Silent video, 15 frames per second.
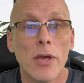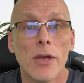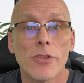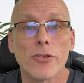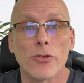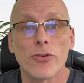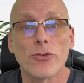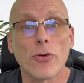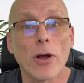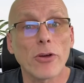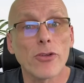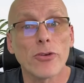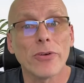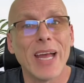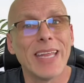So
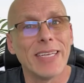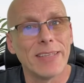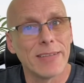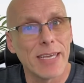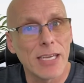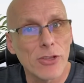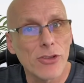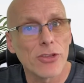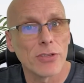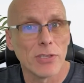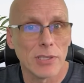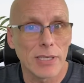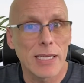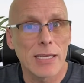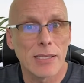structure and
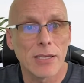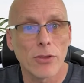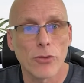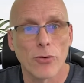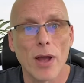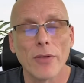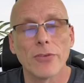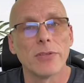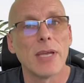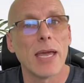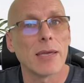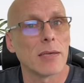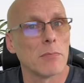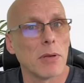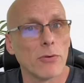intentional eating throughout the day
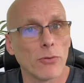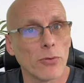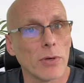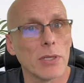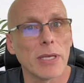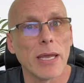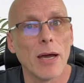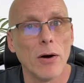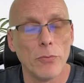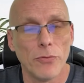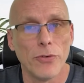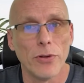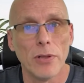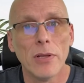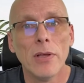can be really
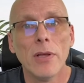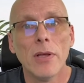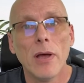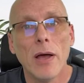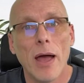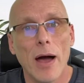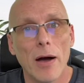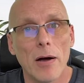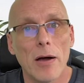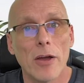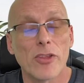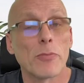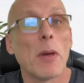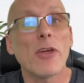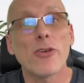helpful,
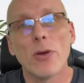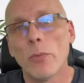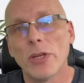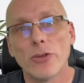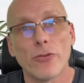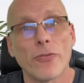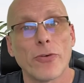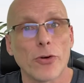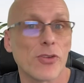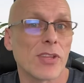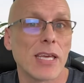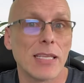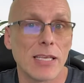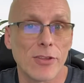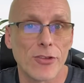especially when you're first
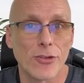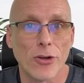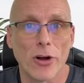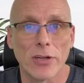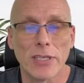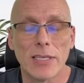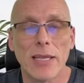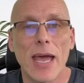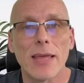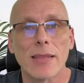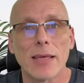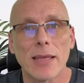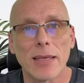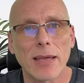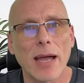getting started, as
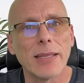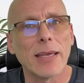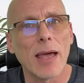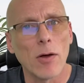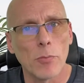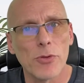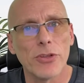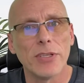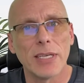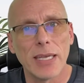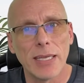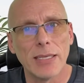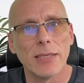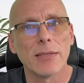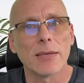it kind of helps you to
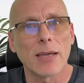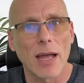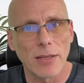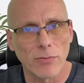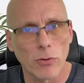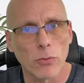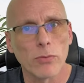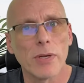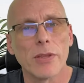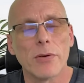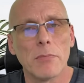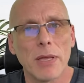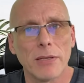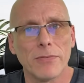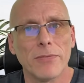get into kind of a
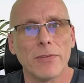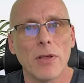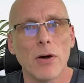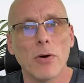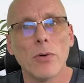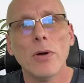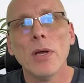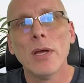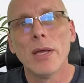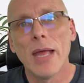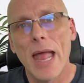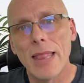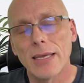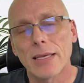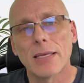rhythm and a flow,
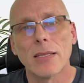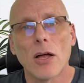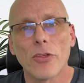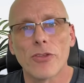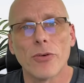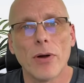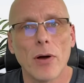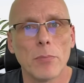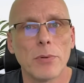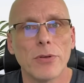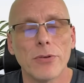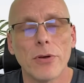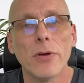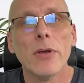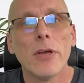and it can also help
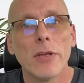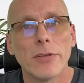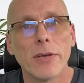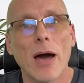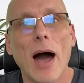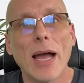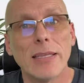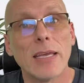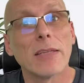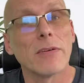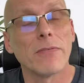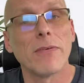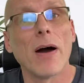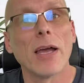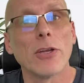you to
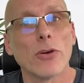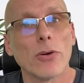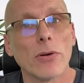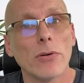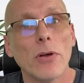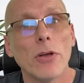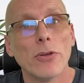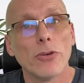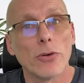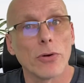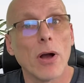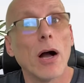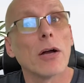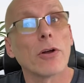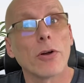identify your
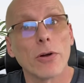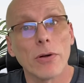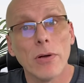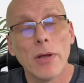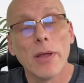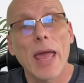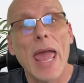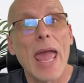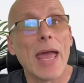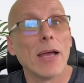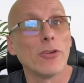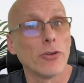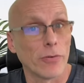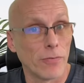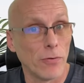hunger
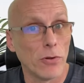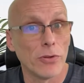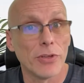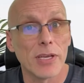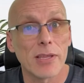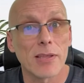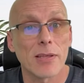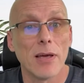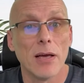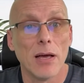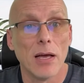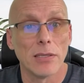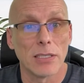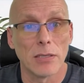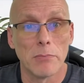and your fullness
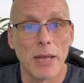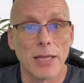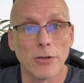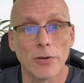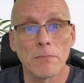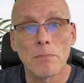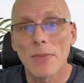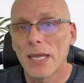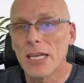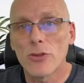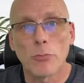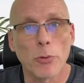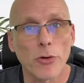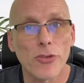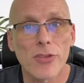a little better.
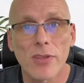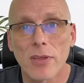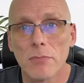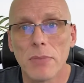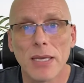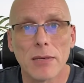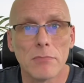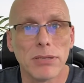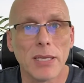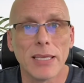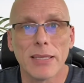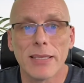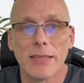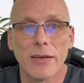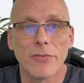Each person's going to be
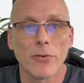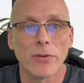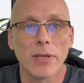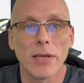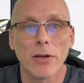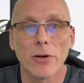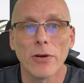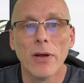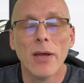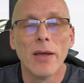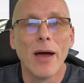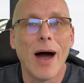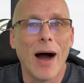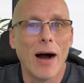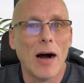completely different here.
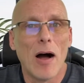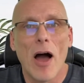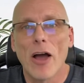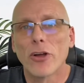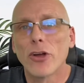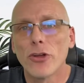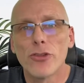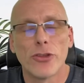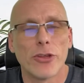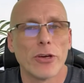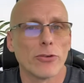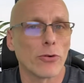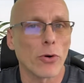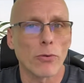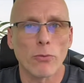A good
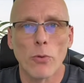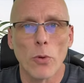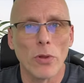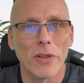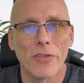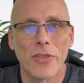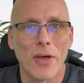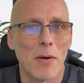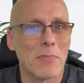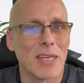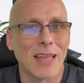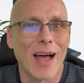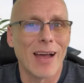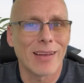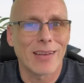general rule of thumb
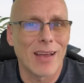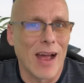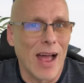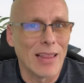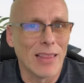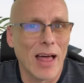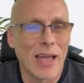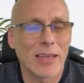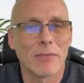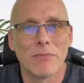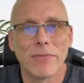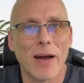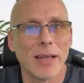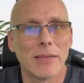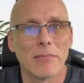that I like and
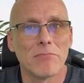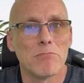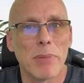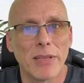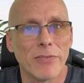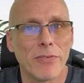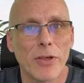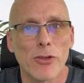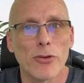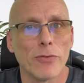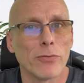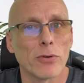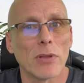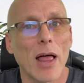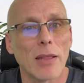find beneficial
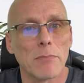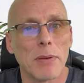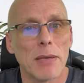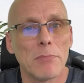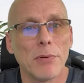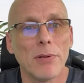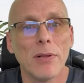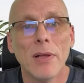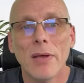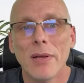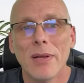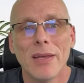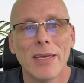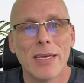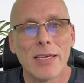for a lot of people
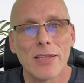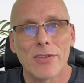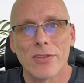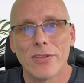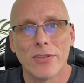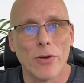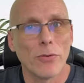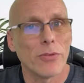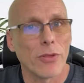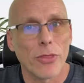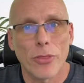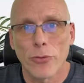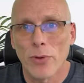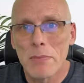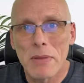is, the
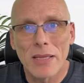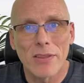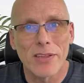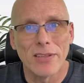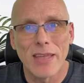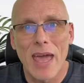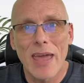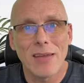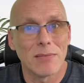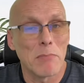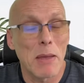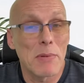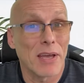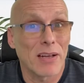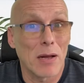3 meals a day and
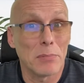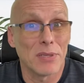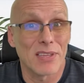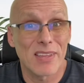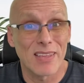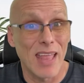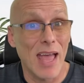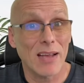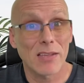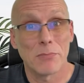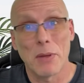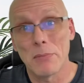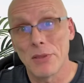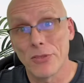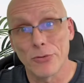maybe a couple of snacks,
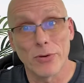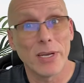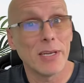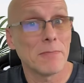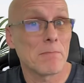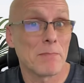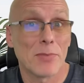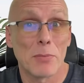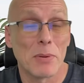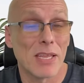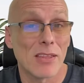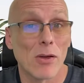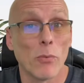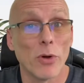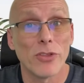maybe 3,
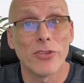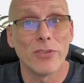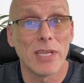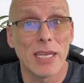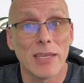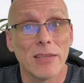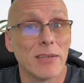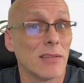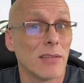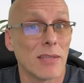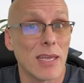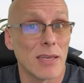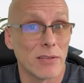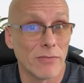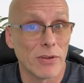depends on what you need and
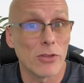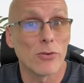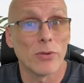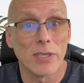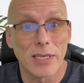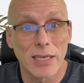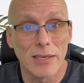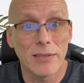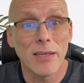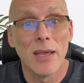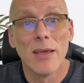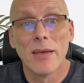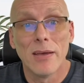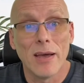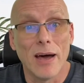the individual again.
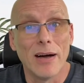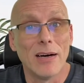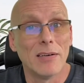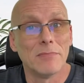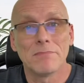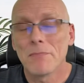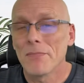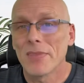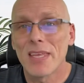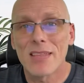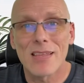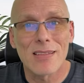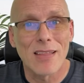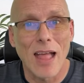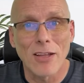This
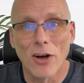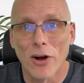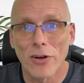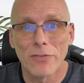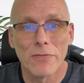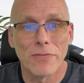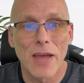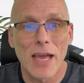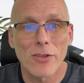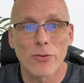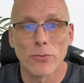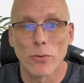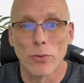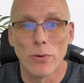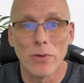is not a hard and fast
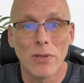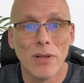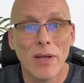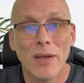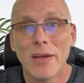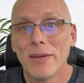rule.